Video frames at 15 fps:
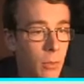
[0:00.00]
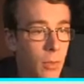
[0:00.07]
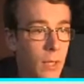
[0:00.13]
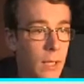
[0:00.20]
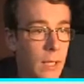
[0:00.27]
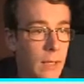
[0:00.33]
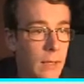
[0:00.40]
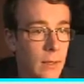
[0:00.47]

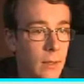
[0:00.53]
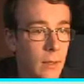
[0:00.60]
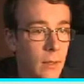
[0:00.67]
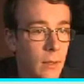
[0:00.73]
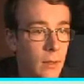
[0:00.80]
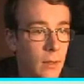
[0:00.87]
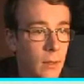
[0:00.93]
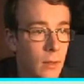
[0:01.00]
please.
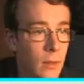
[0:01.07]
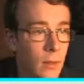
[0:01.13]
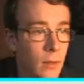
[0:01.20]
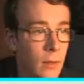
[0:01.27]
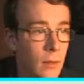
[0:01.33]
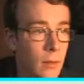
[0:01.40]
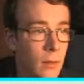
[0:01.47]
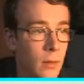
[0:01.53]

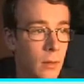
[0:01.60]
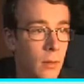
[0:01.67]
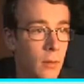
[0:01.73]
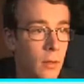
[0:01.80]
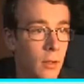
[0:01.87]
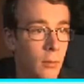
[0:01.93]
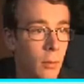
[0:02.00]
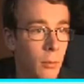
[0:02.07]

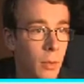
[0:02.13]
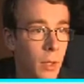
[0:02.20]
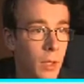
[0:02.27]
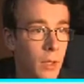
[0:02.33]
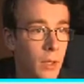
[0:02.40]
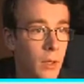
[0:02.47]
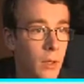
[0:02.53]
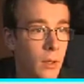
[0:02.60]
Come on,
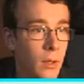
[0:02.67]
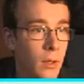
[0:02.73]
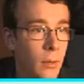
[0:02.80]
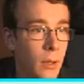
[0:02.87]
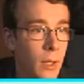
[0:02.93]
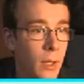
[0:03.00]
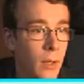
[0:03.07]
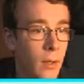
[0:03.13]
birdie, you can do
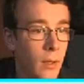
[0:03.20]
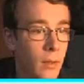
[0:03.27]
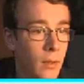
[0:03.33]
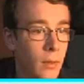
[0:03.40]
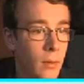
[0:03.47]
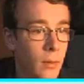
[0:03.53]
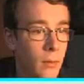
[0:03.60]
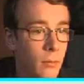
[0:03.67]
it.
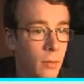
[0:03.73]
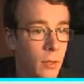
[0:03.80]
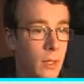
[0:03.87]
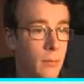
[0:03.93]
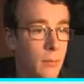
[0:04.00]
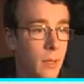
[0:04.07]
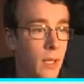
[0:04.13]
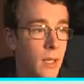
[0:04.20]

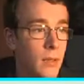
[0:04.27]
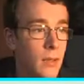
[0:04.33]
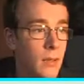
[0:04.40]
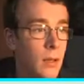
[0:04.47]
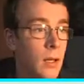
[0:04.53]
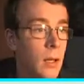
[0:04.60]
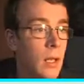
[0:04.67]
Please miss.